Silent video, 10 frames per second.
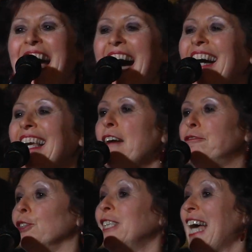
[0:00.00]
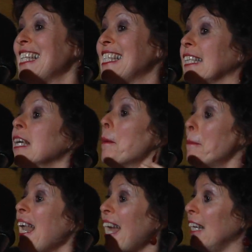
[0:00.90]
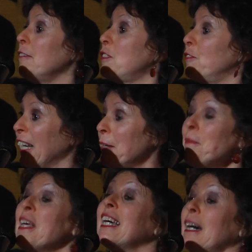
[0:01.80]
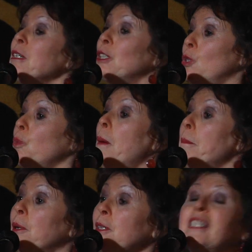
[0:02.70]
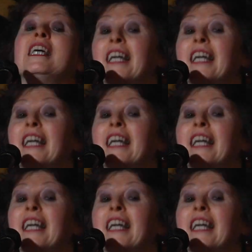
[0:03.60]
Achlafot, as in, ba lachlif sparim, coming to swap books.